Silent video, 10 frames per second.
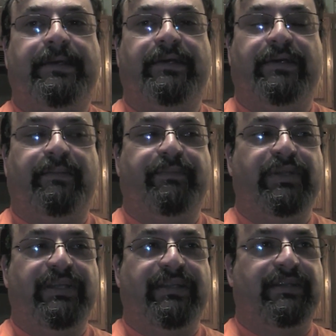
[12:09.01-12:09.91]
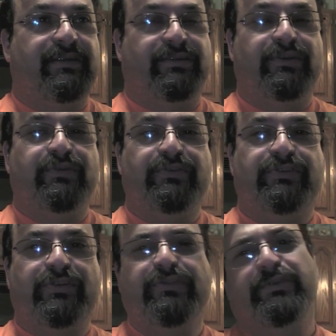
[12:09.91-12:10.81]
Um, they
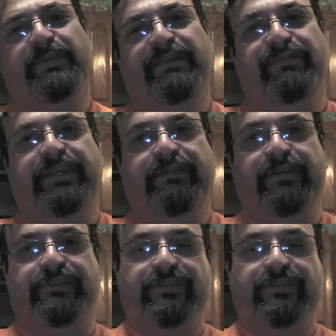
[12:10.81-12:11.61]
those those are my favorite.